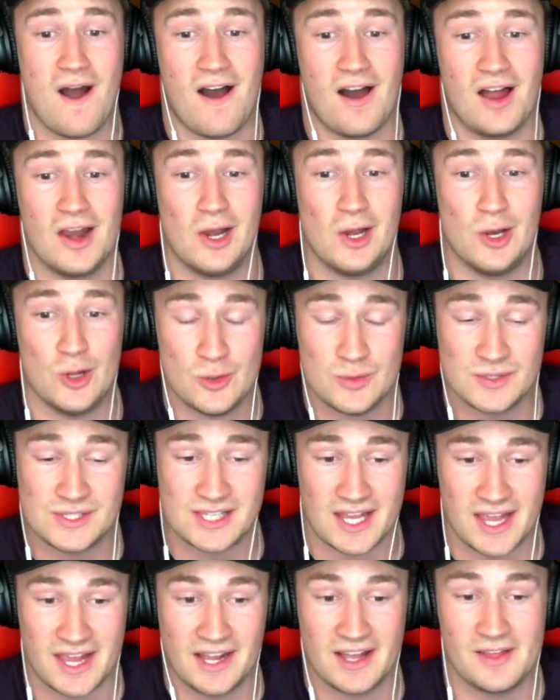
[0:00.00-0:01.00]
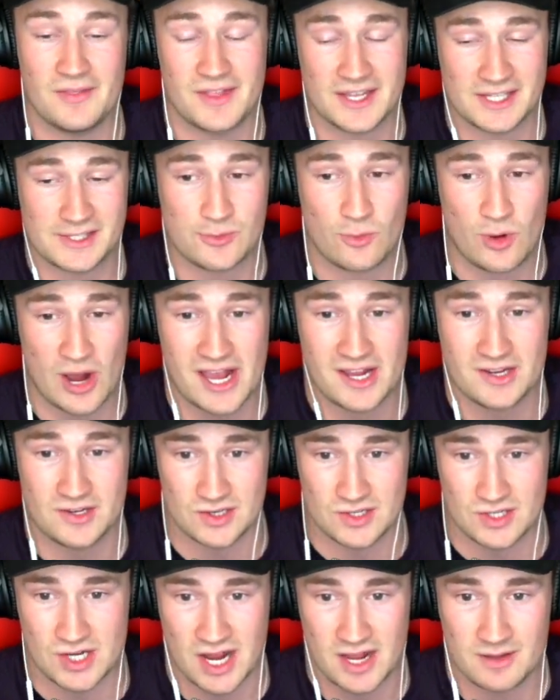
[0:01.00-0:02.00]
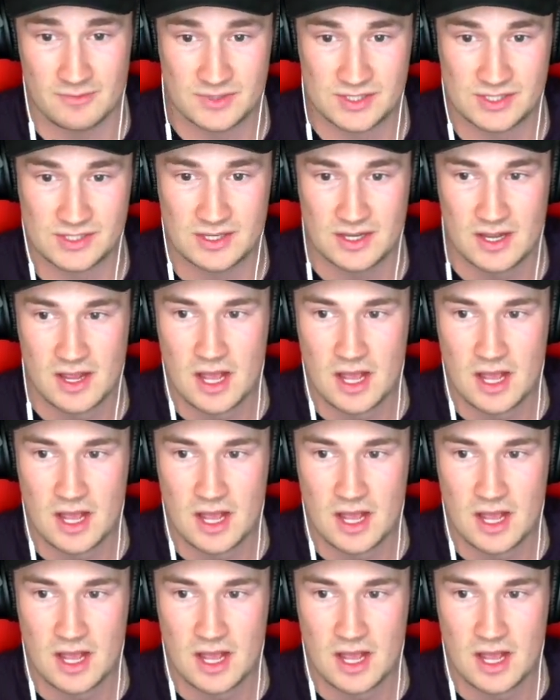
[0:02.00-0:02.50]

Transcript: are you sure losing back? this wager, James.